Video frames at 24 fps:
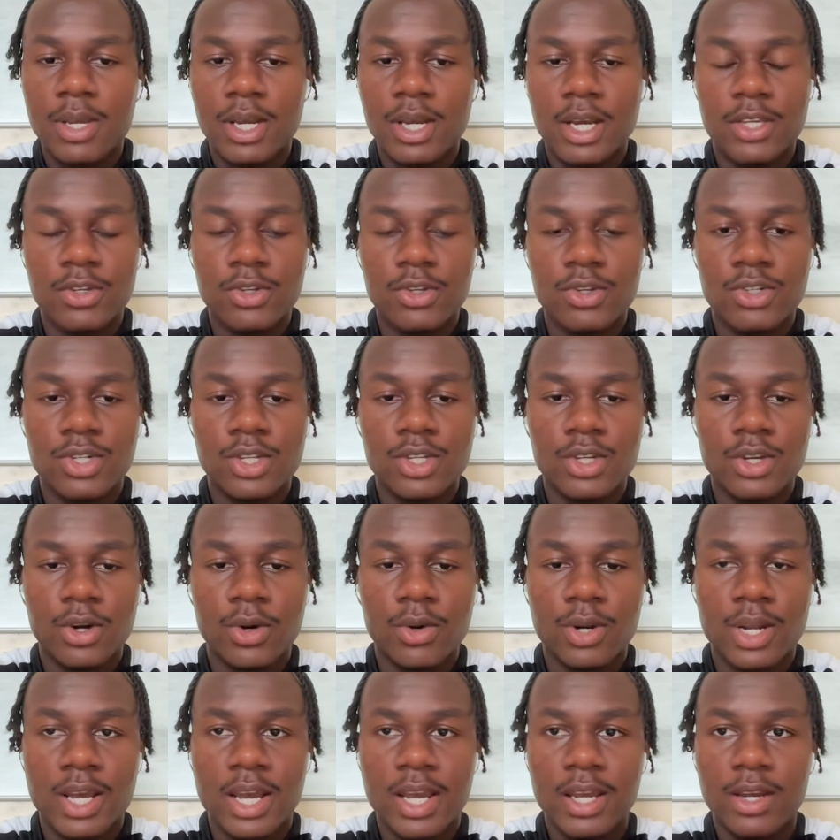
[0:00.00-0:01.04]
I usually
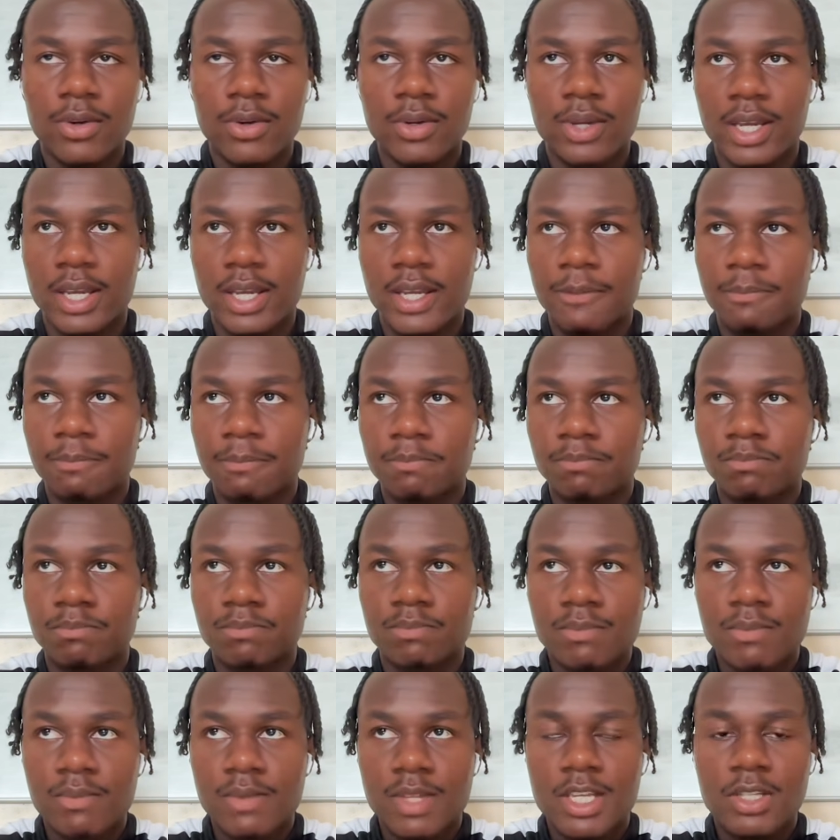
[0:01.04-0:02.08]
go like, okay,
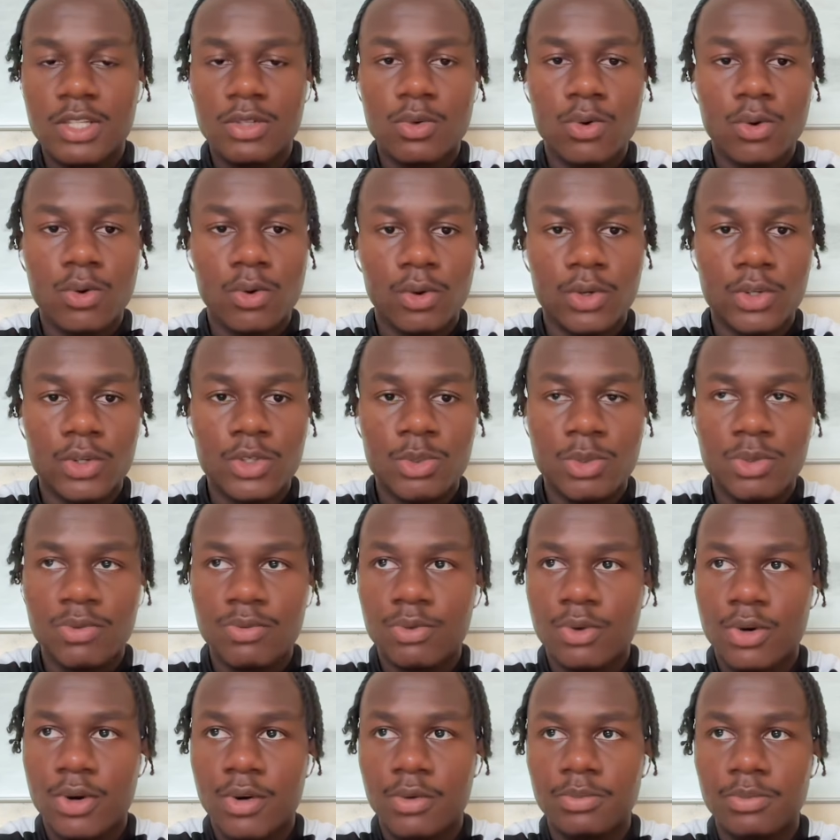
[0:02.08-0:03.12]
it's August.
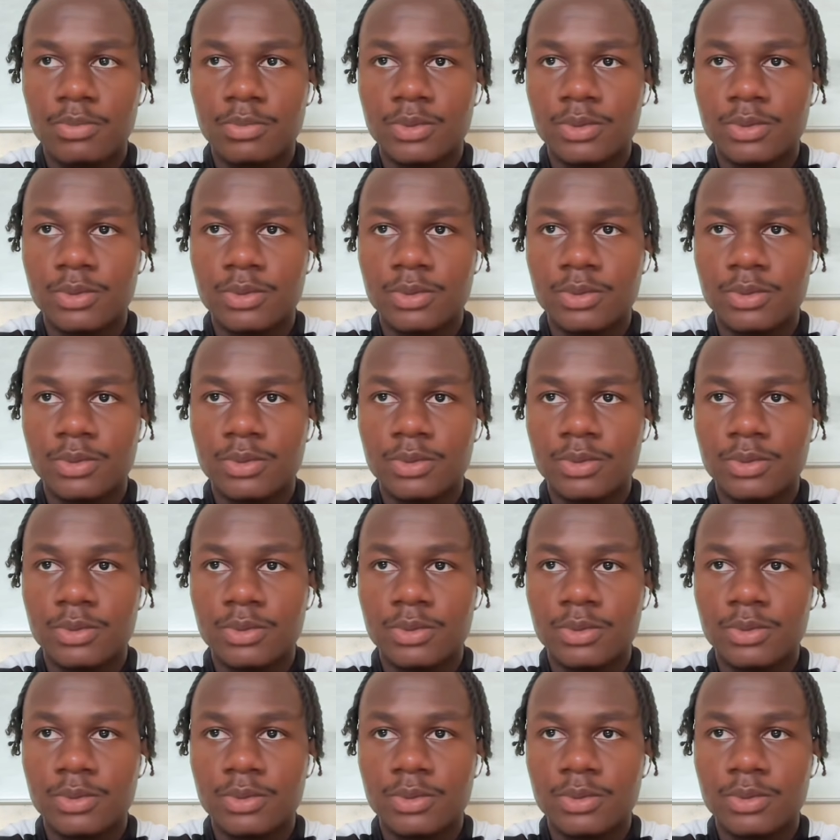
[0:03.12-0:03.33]
We've got,